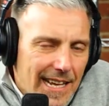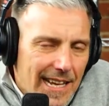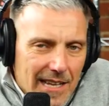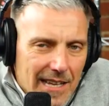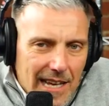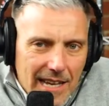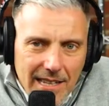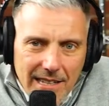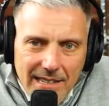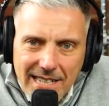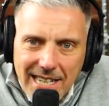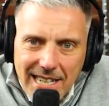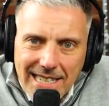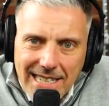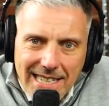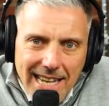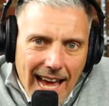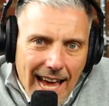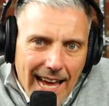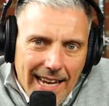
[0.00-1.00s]
it, it,
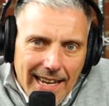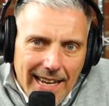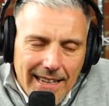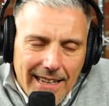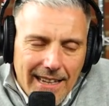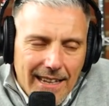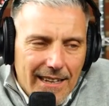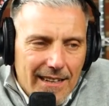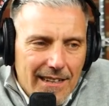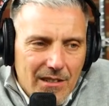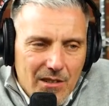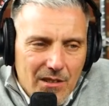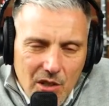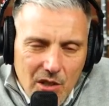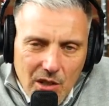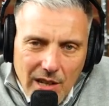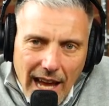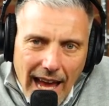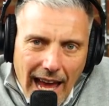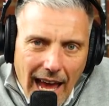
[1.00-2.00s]
today
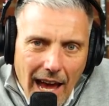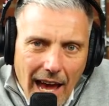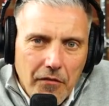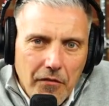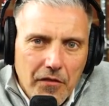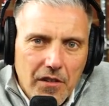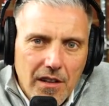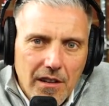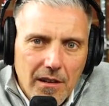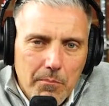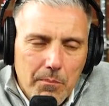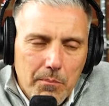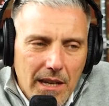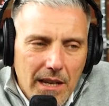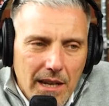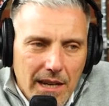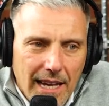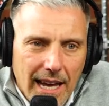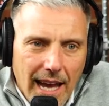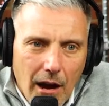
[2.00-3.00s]
do you have to
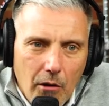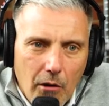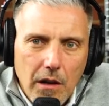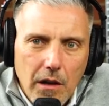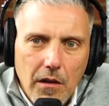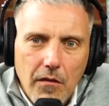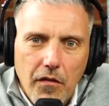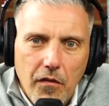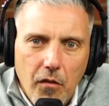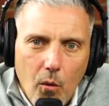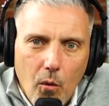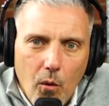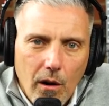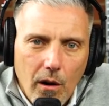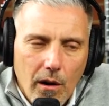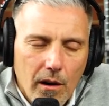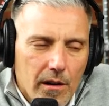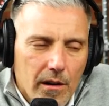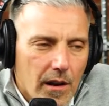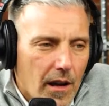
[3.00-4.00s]
be accounting
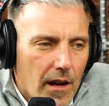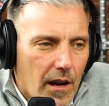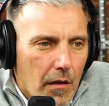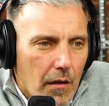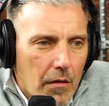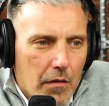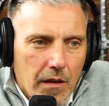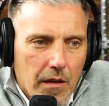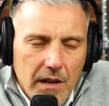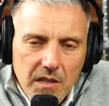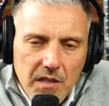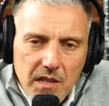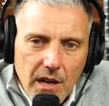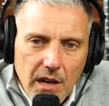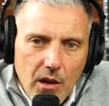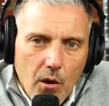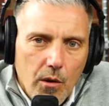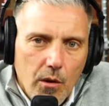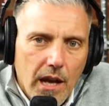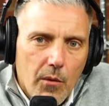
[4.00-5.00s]
for things
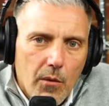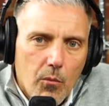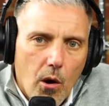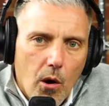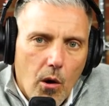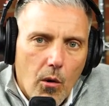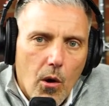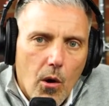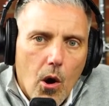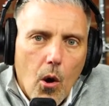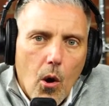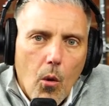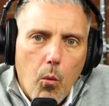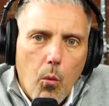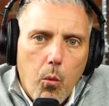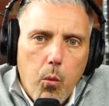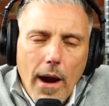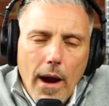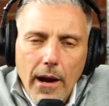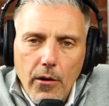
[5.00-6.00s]
like okay well
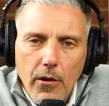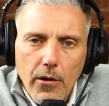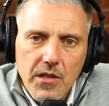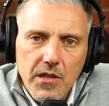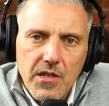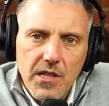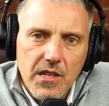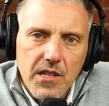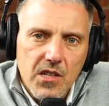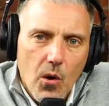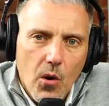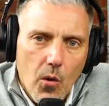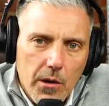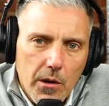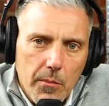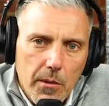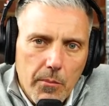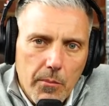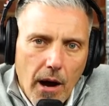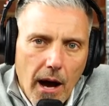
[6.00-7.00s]
where is this
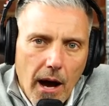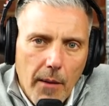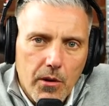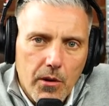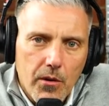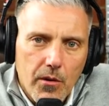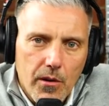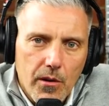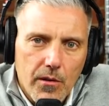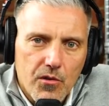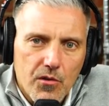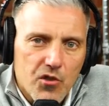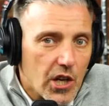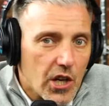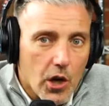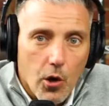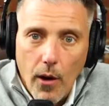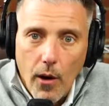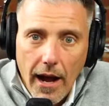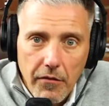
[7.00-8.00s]
going to be popular
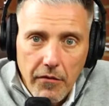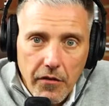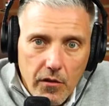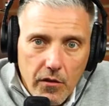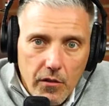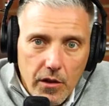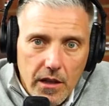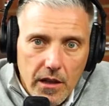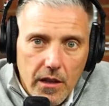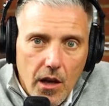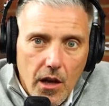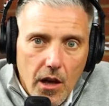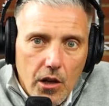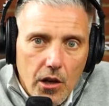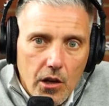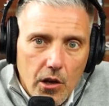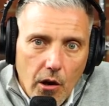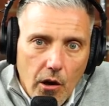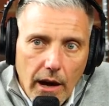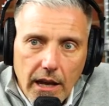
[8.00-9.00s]
geographically?
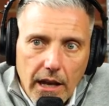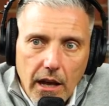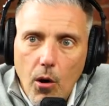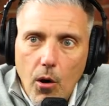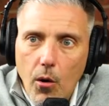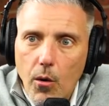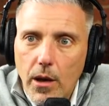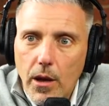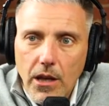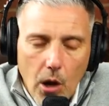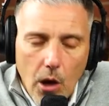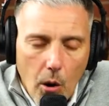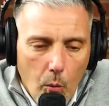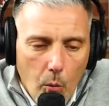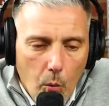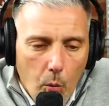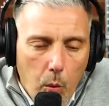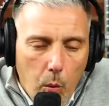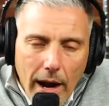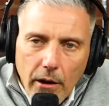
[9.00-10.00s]
You know, like oh, you
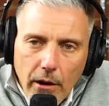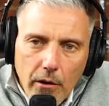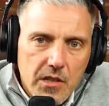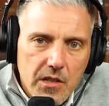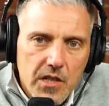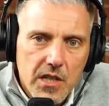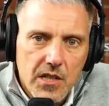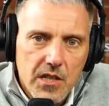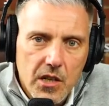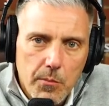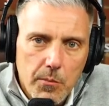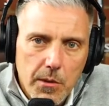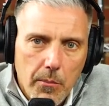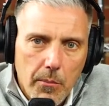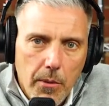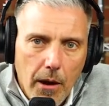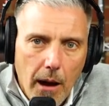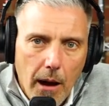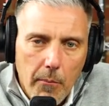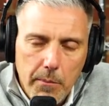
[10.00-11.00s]
know, where is this going to
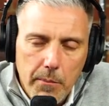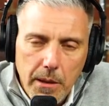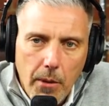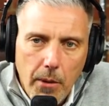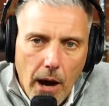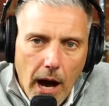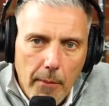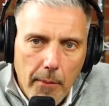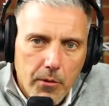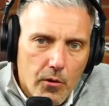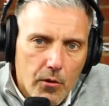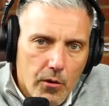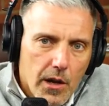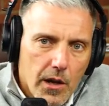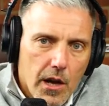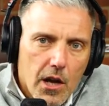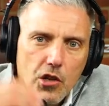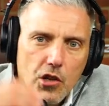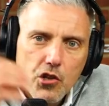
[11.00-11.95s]
be pop- be popular